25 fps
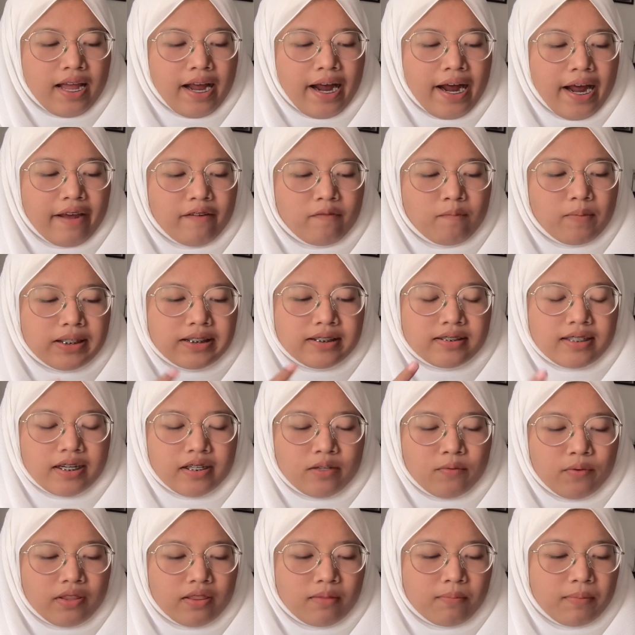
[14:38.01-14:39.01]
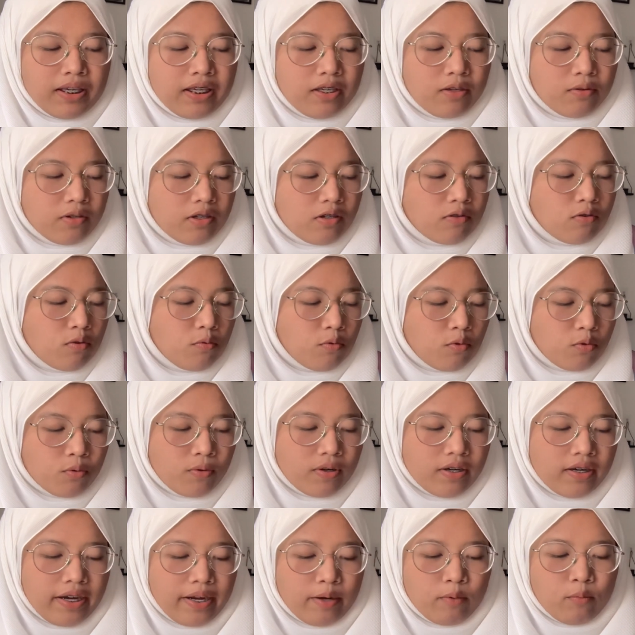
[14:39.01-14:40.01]
I have my study with me, uni room
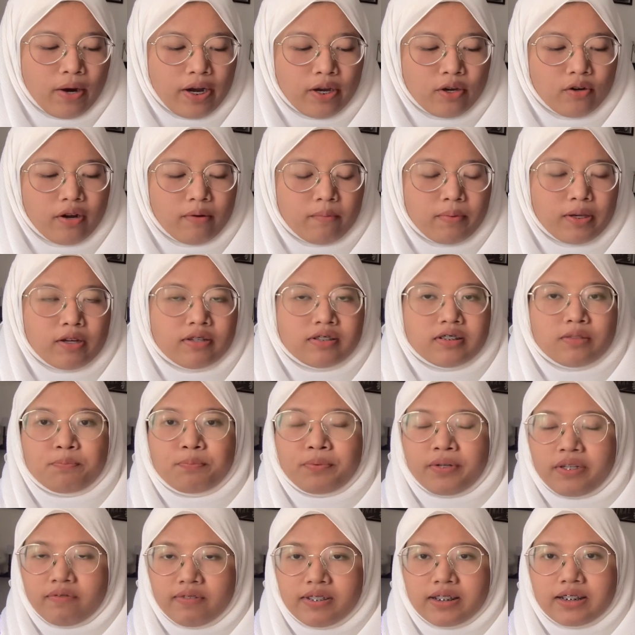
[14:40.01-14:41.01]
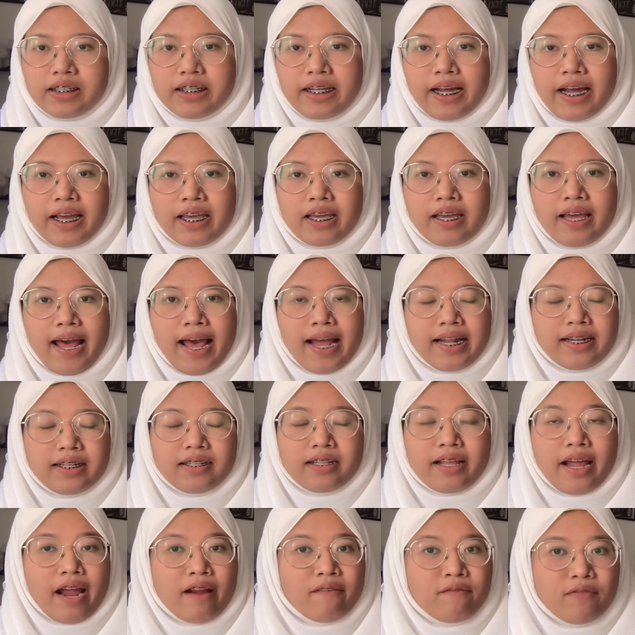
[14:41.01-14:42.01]
tour and whatnot, because previously I edit
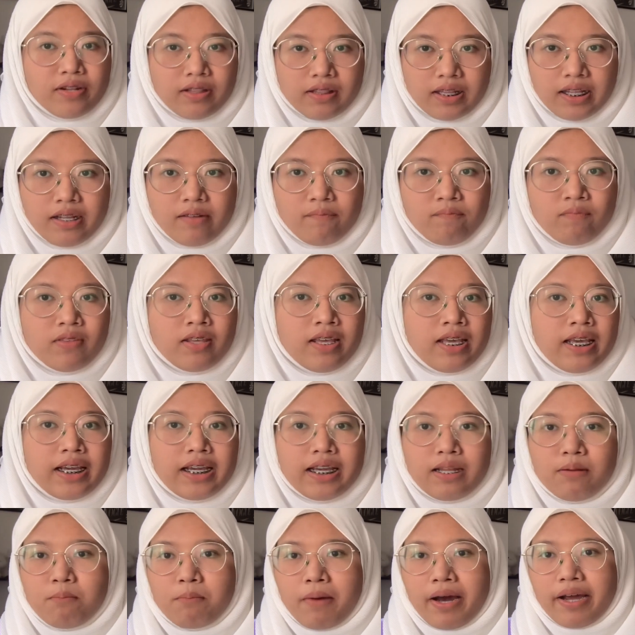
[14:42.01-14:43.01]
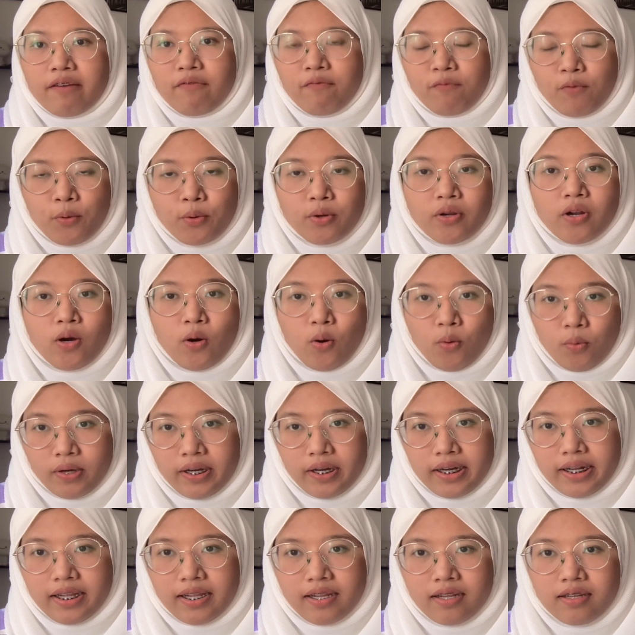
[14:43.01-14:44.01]
everything in my phone
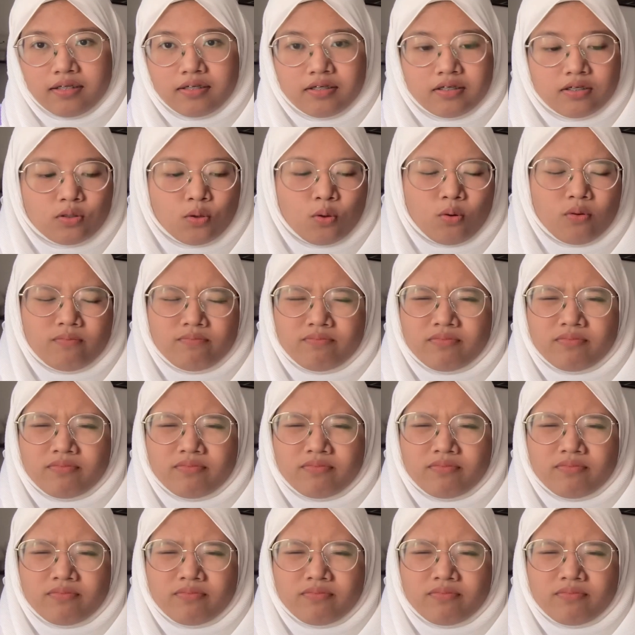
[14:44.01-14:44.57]
only, so